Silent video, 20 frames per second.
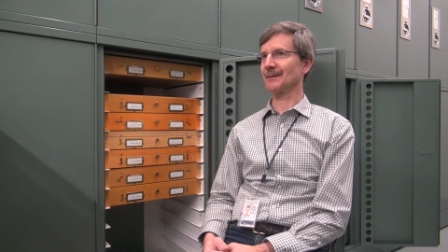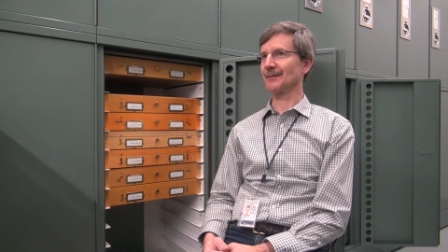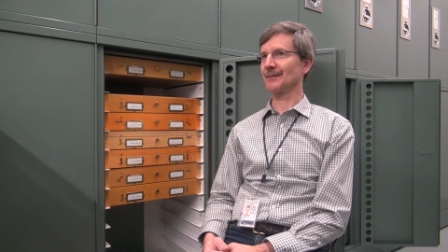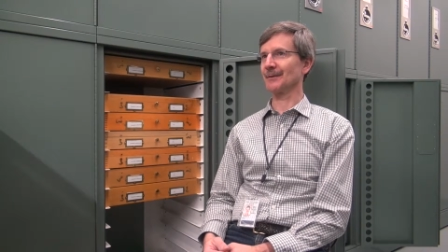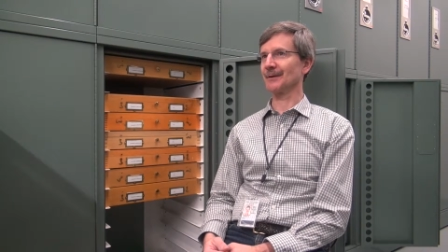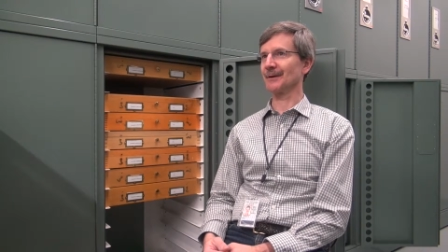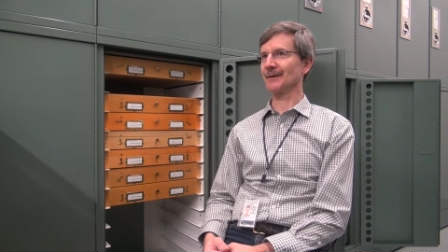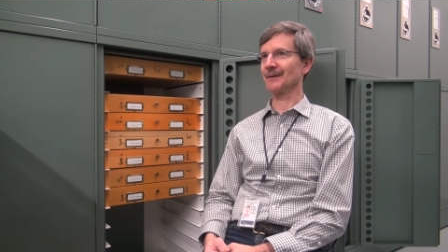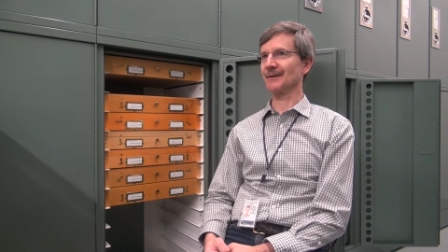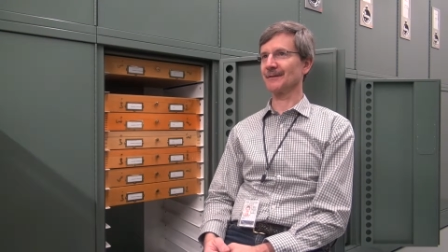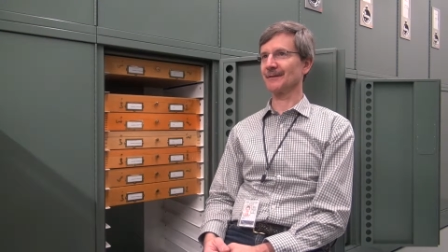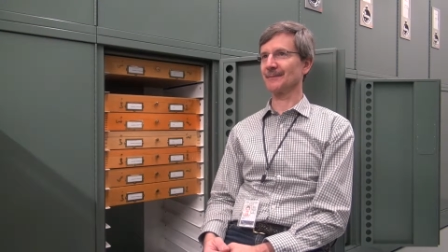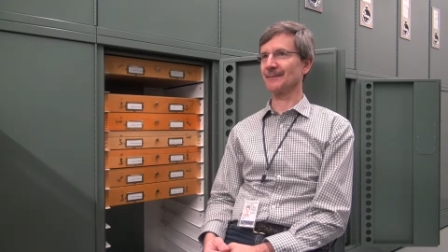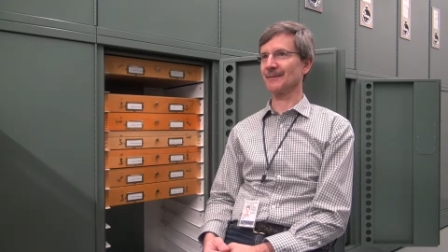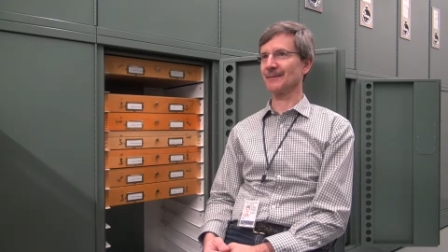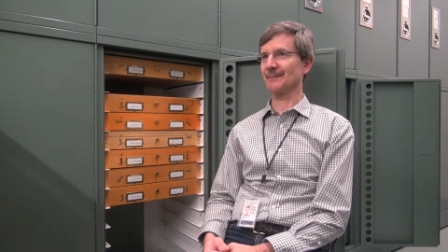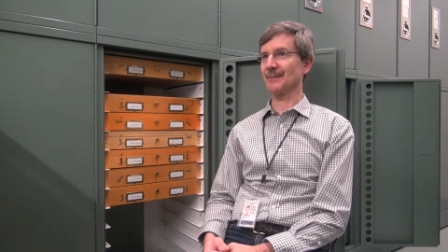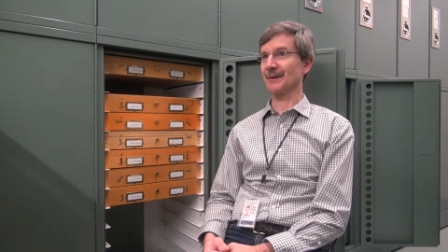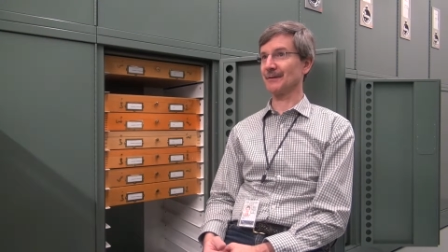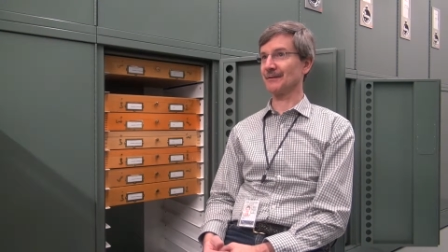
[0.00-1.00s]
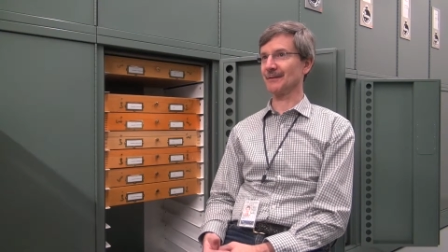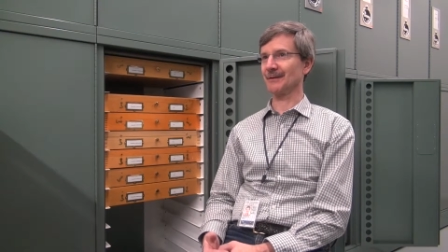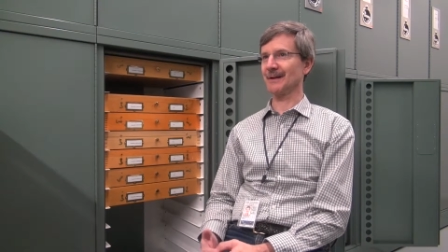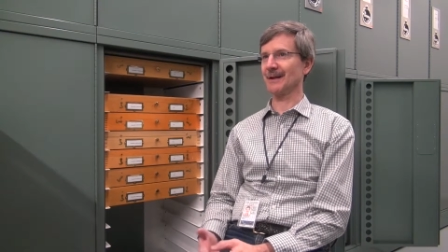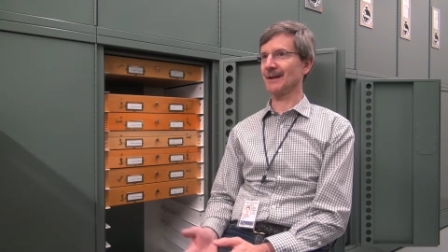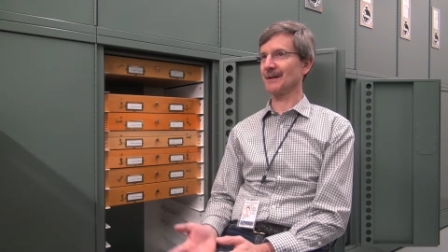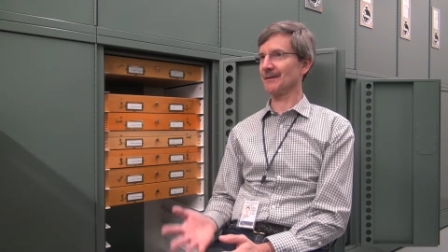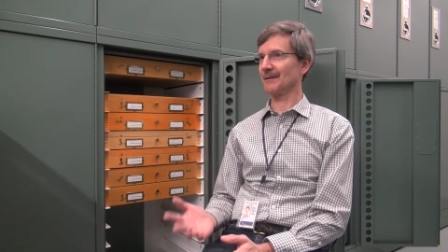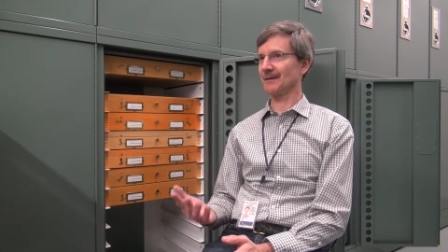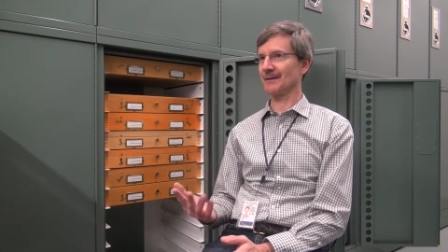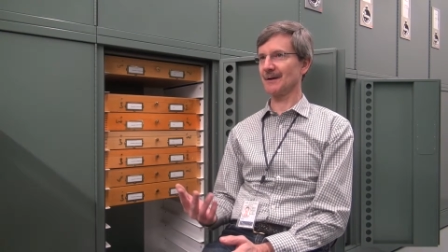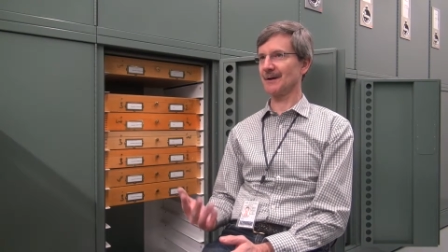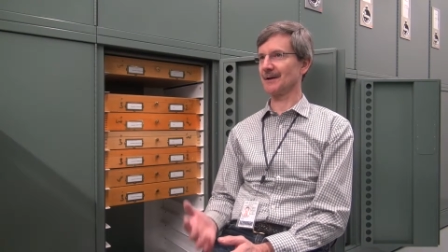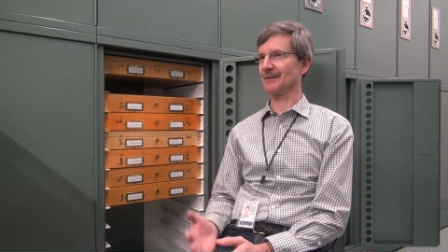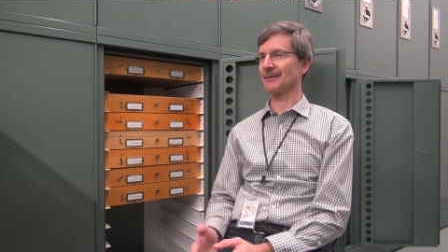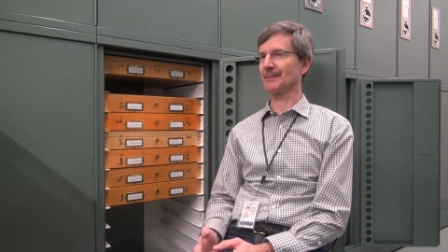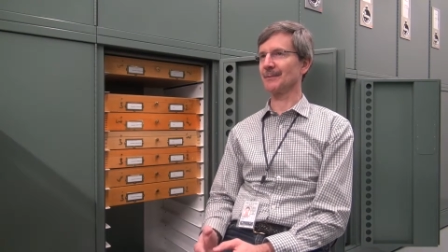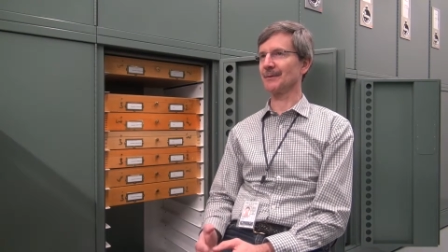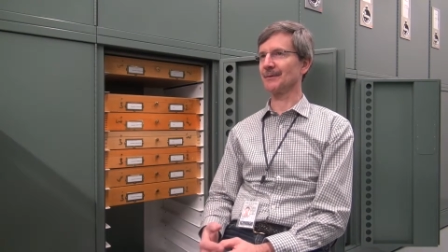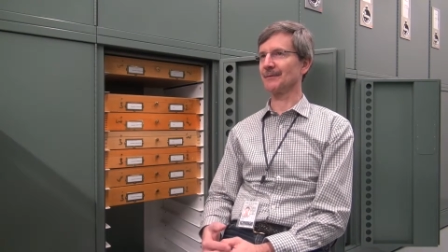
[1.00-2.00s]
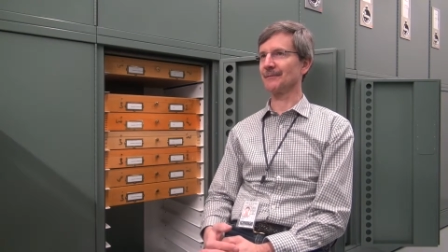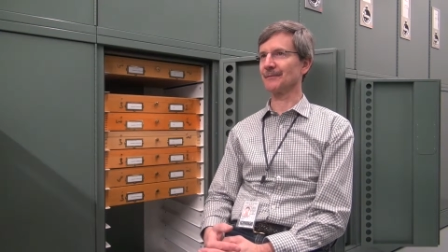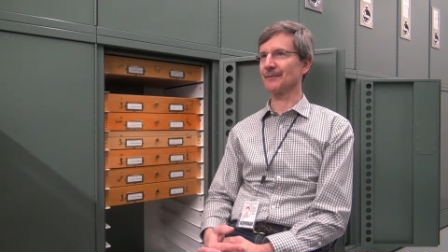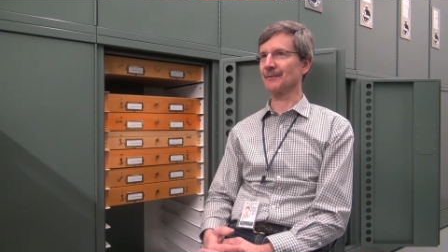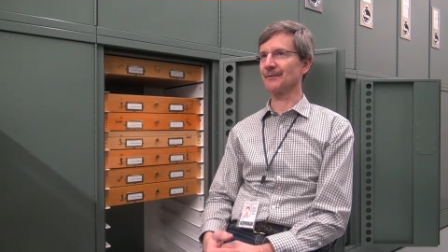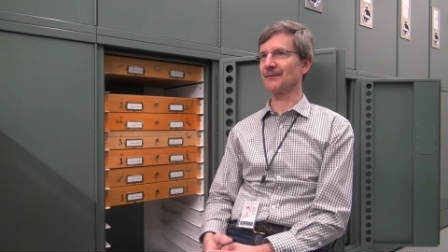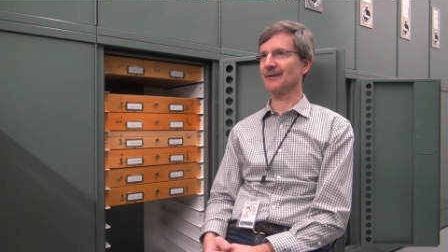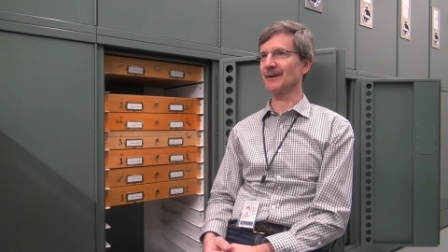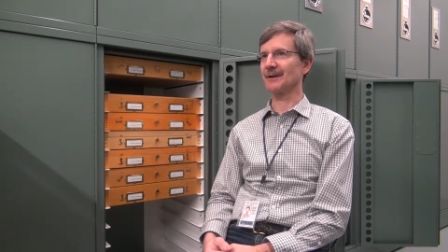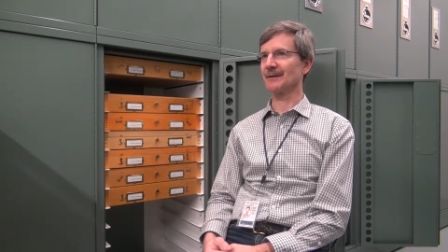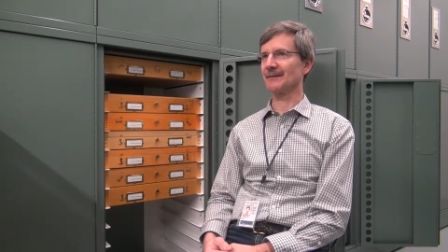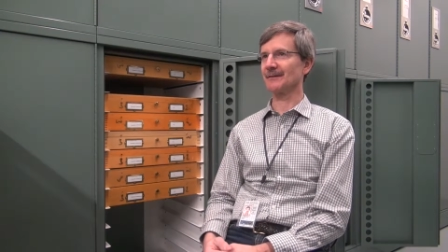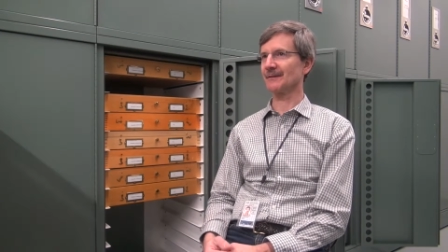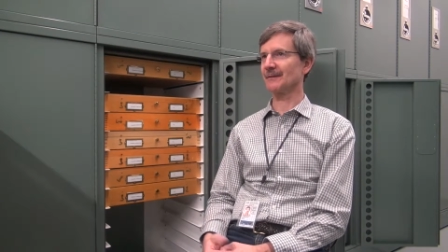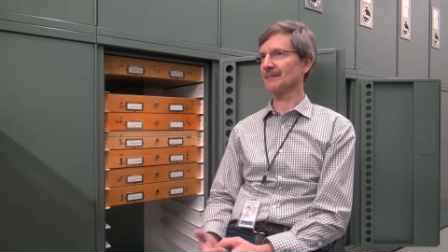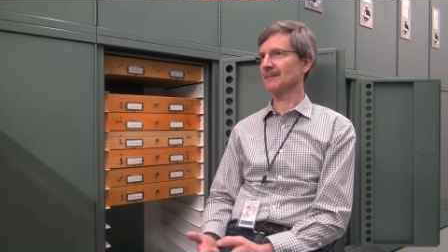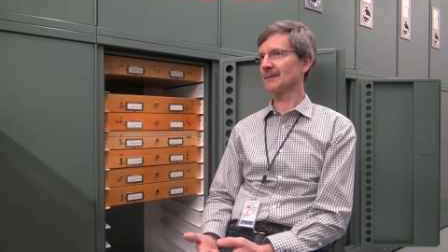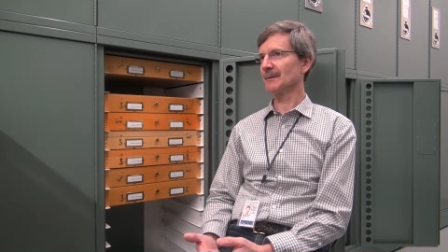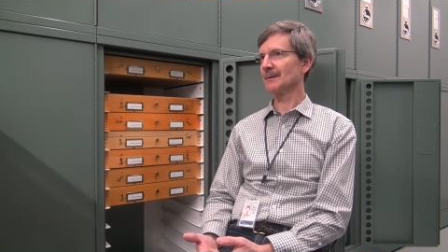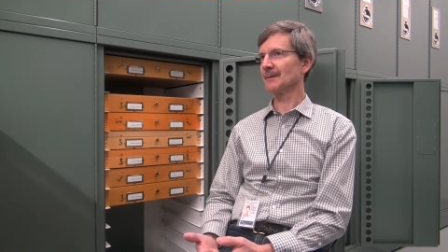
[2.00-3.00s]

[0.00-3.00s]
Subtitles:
organisms, especially anything higher up on the food chain, so